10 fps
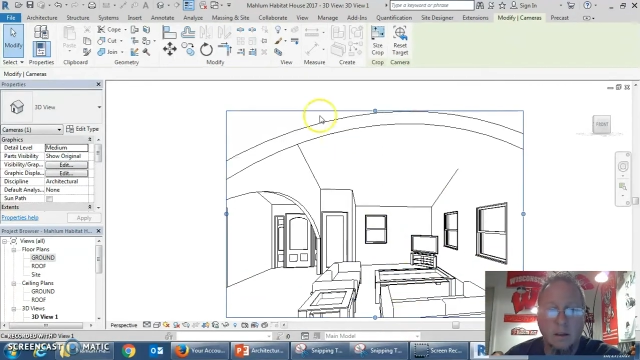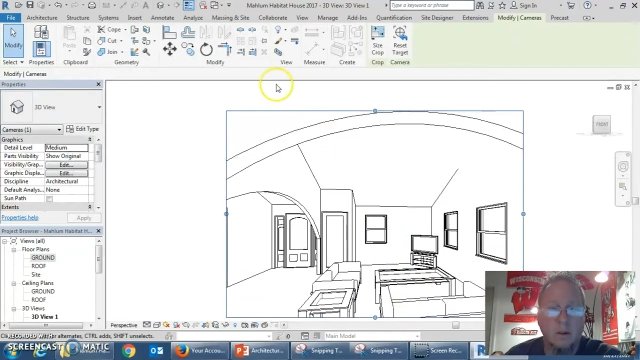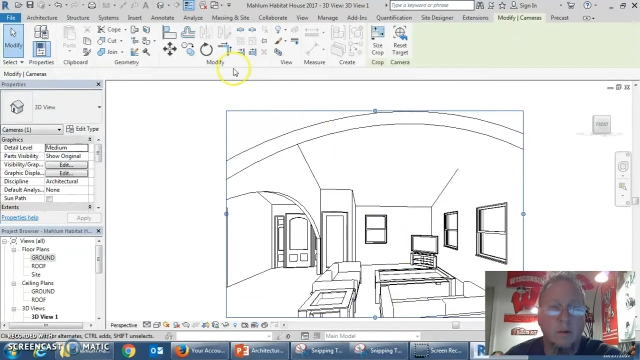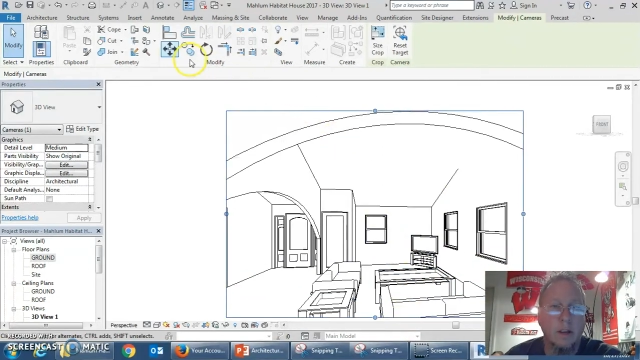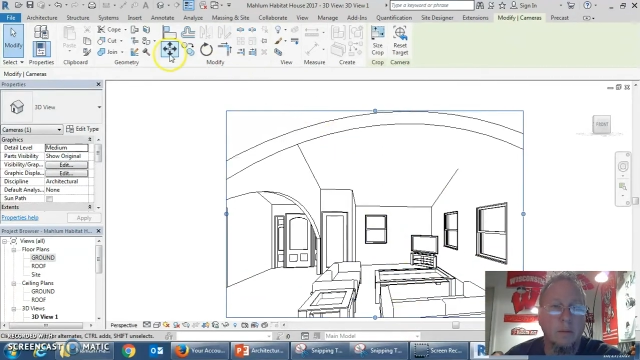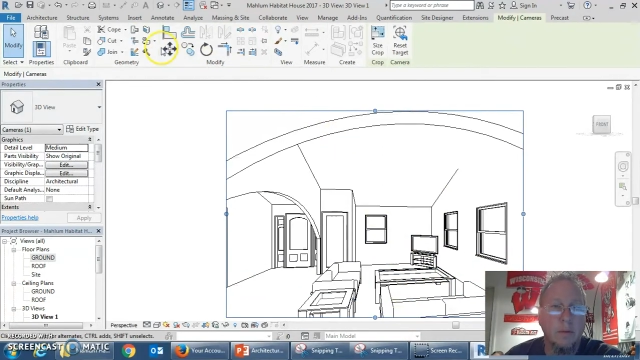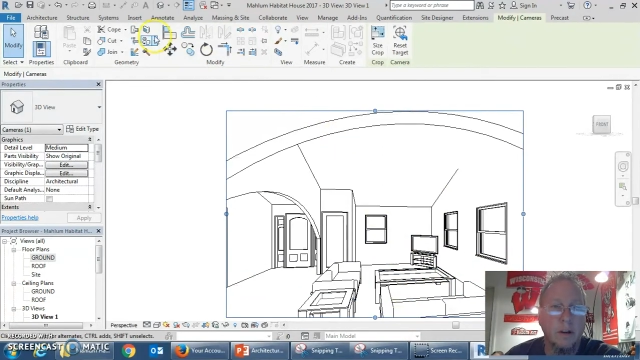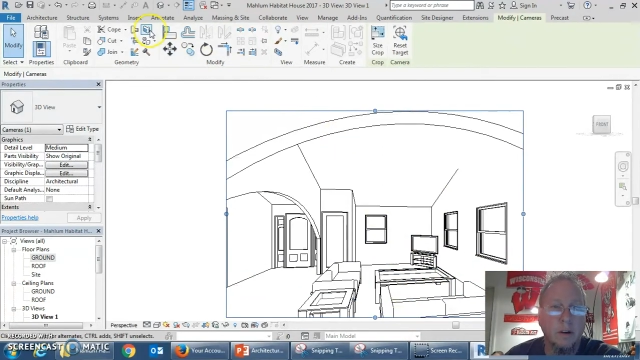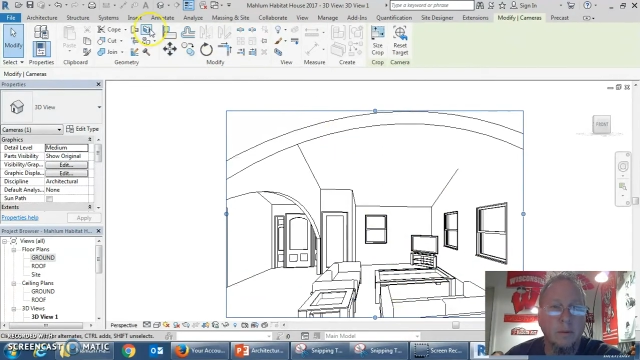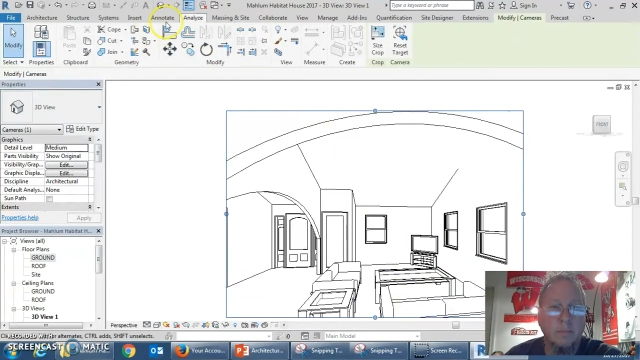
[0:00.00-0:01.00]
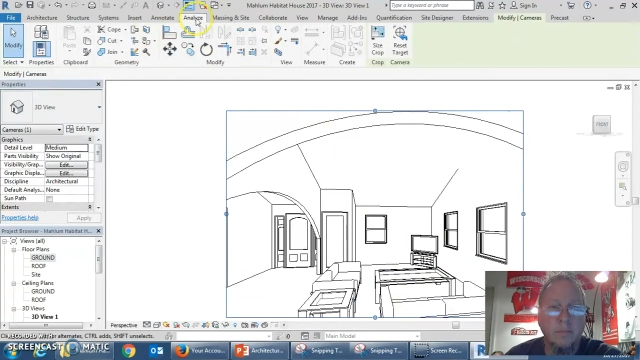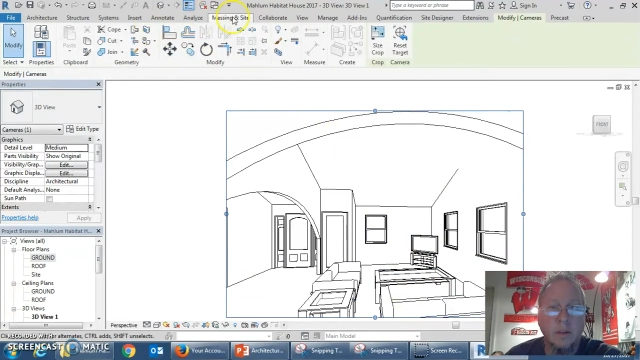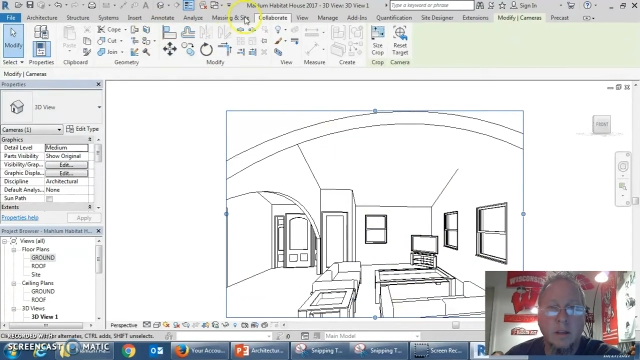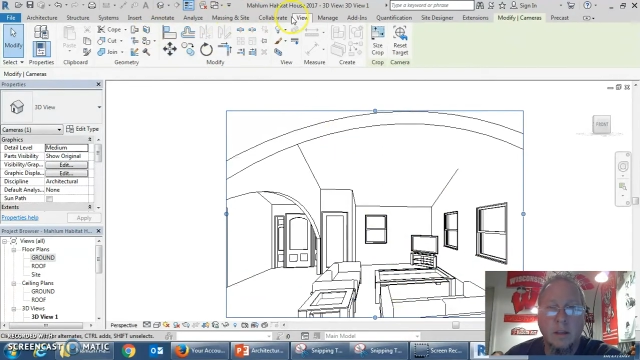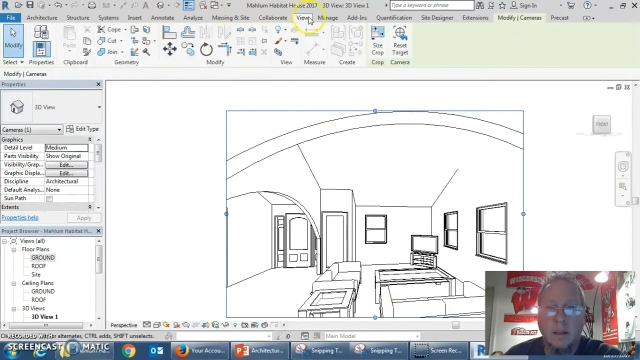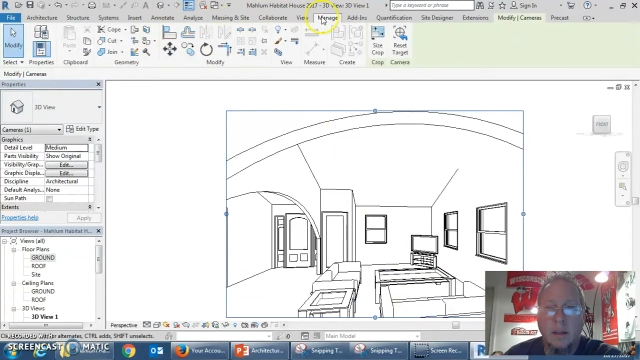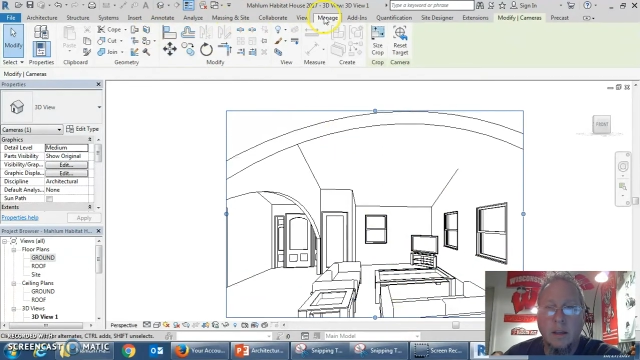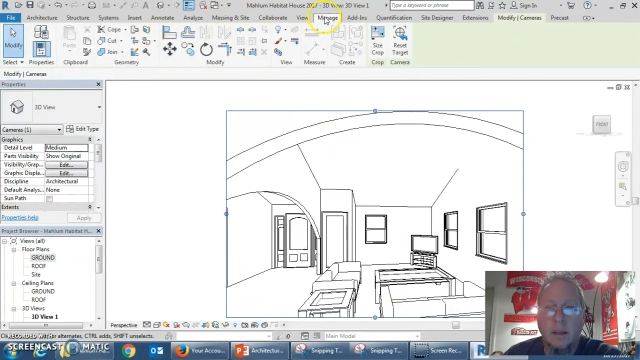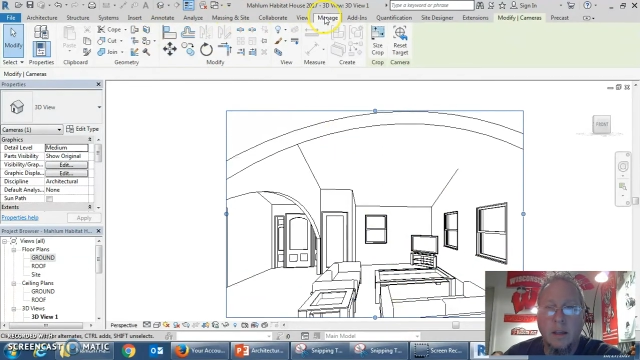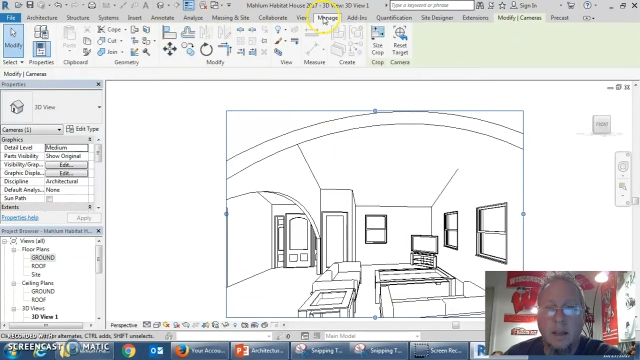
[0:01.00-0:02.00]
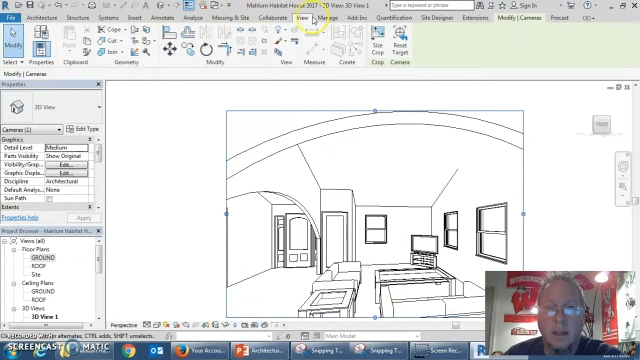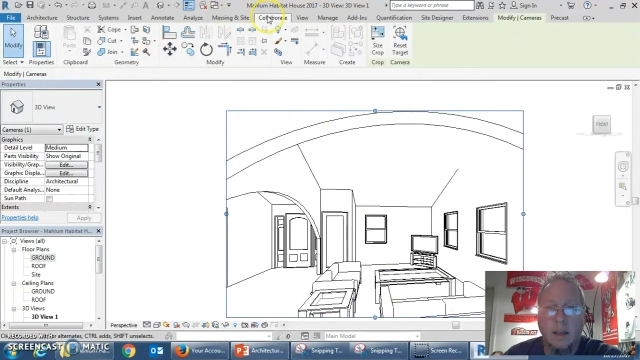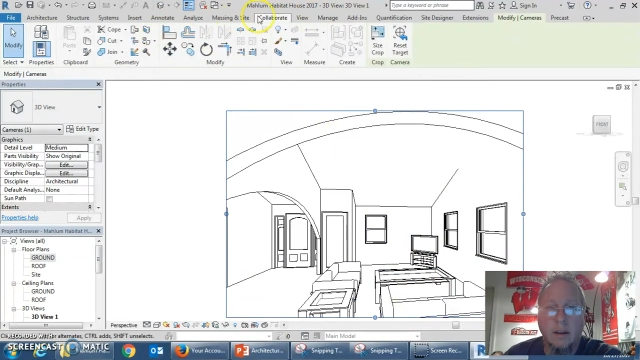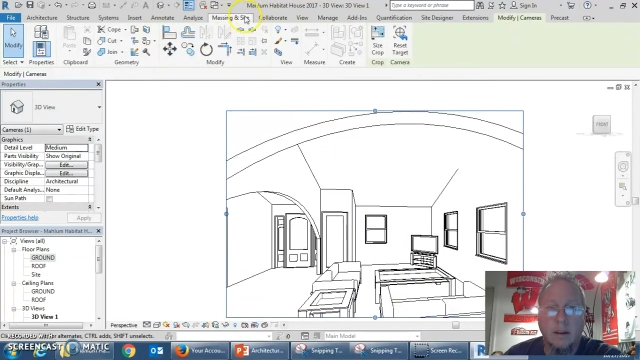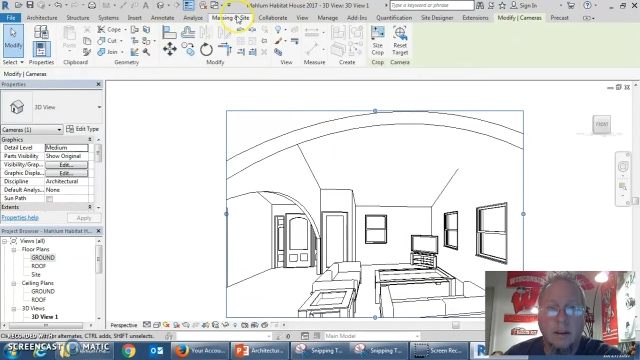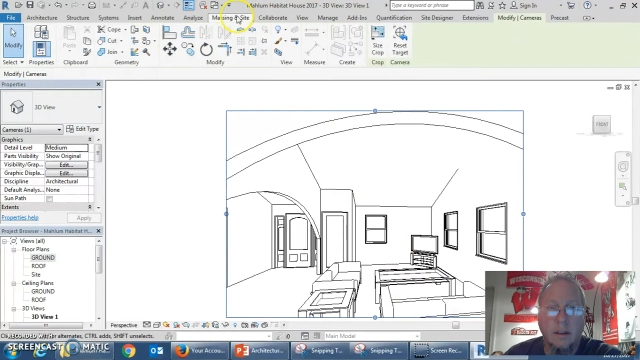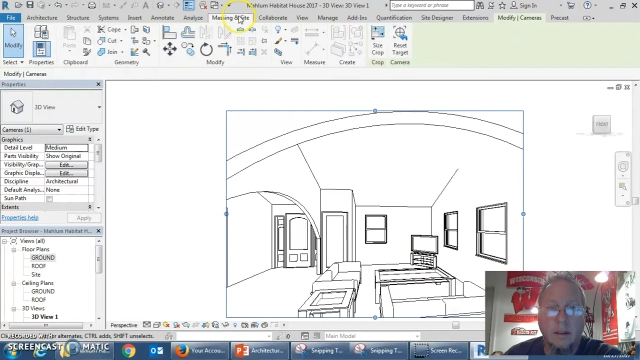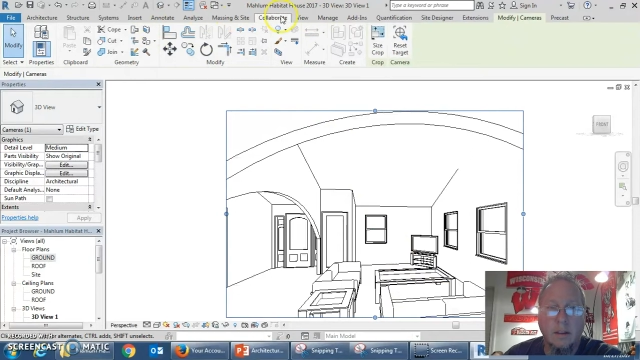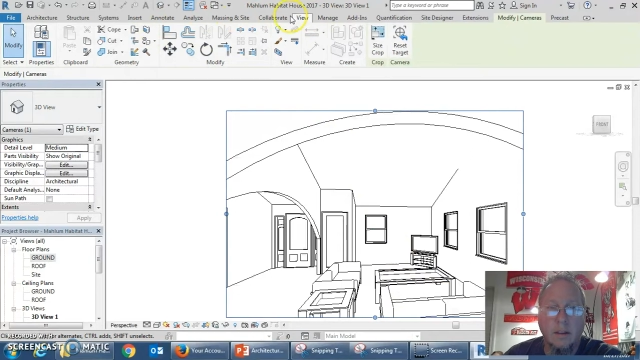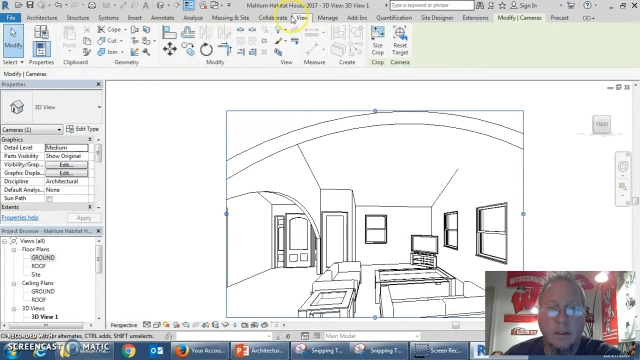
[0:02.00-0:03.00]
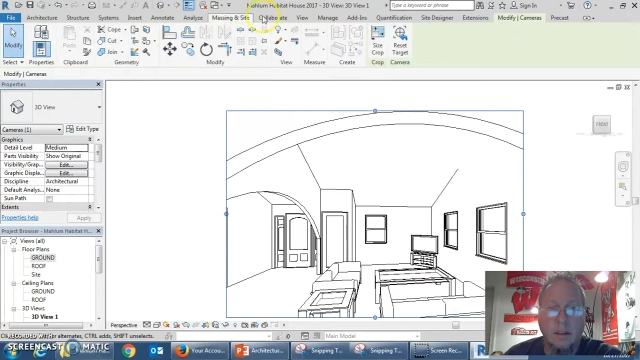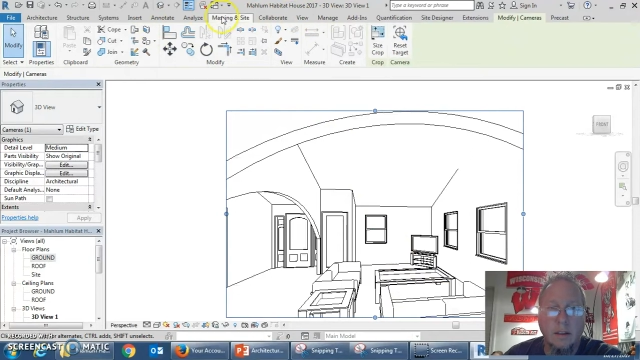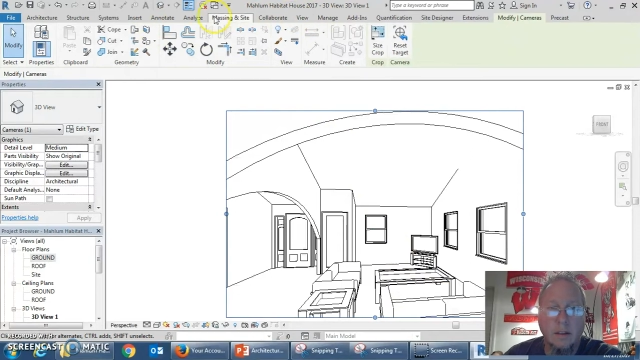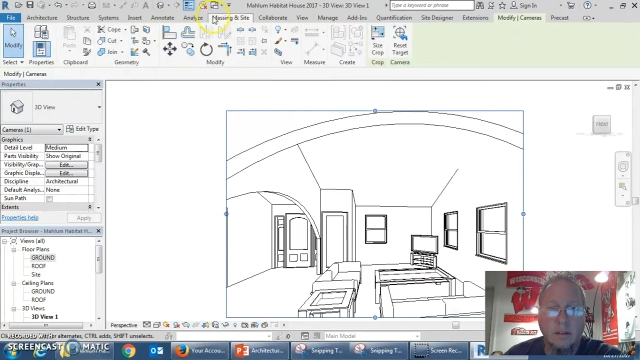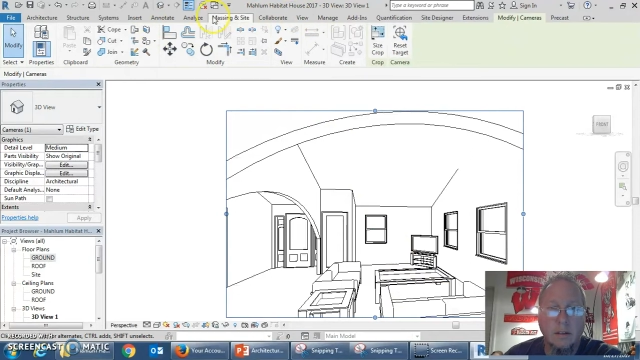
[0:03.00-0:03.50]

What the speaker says: going up here, and in the